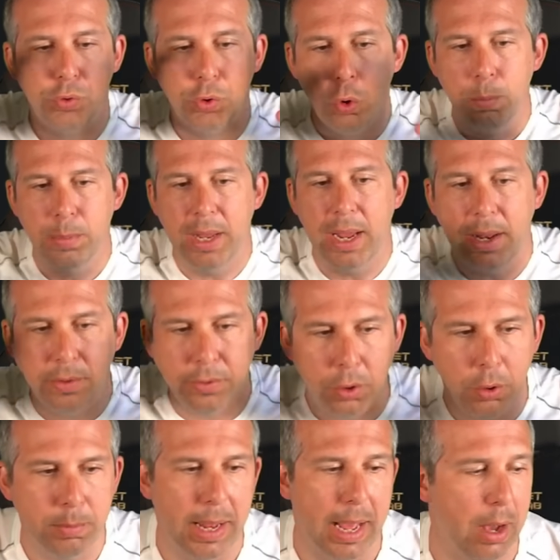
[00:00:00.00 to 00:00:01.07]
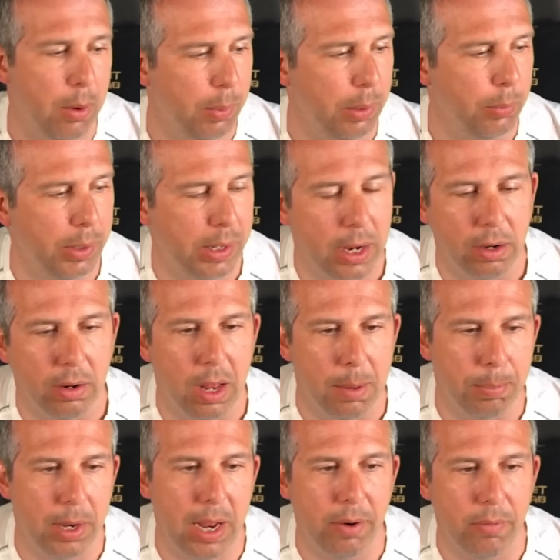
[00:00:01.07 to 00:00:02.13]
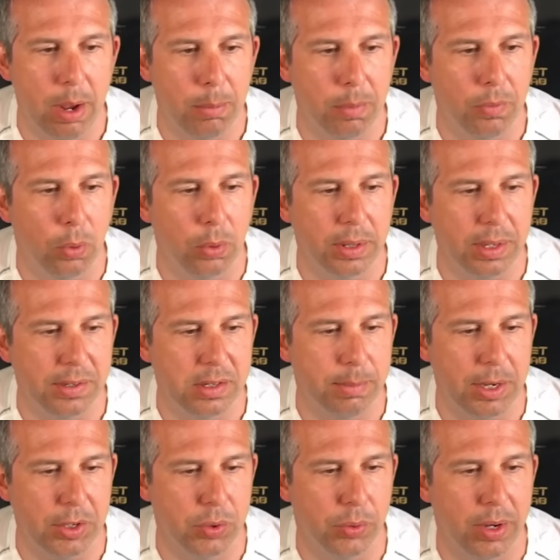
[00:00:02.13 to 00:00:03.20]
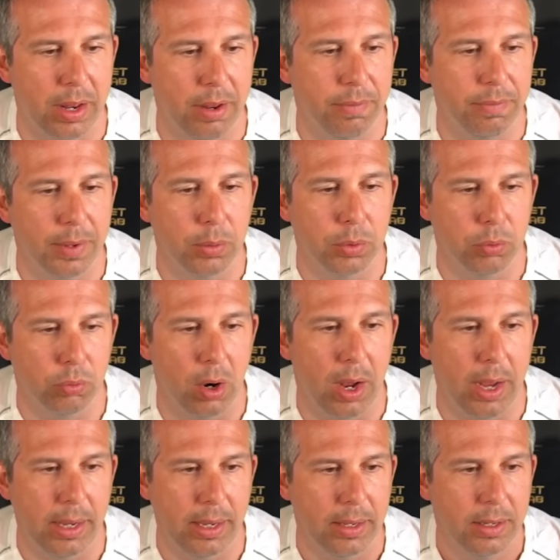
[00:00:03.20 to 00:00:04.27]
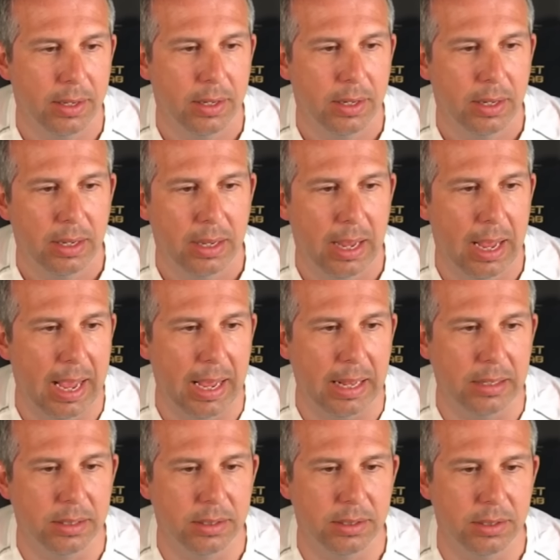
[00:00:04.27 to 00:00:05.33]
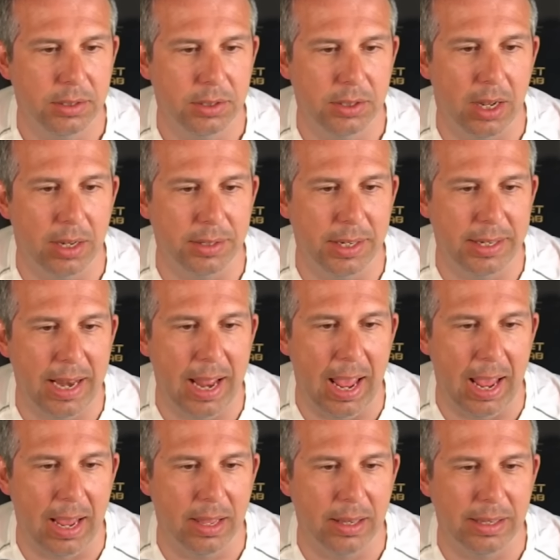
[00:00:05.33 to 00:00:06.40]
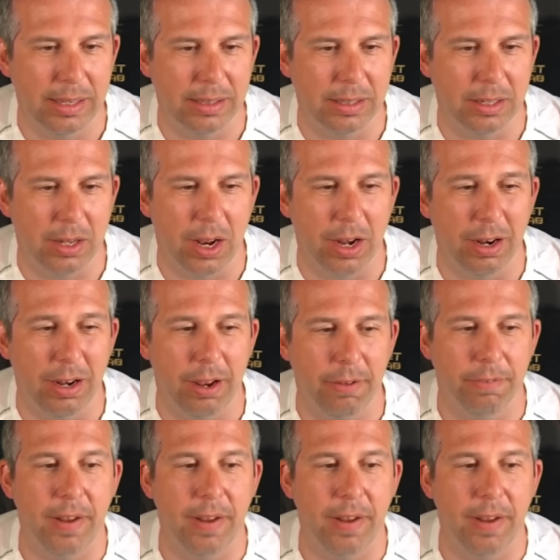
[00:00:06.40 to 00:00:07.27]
zoomed in, zoomed out. We kind of like play around with all of this to make sure that it feels right. and you start to get the kind of like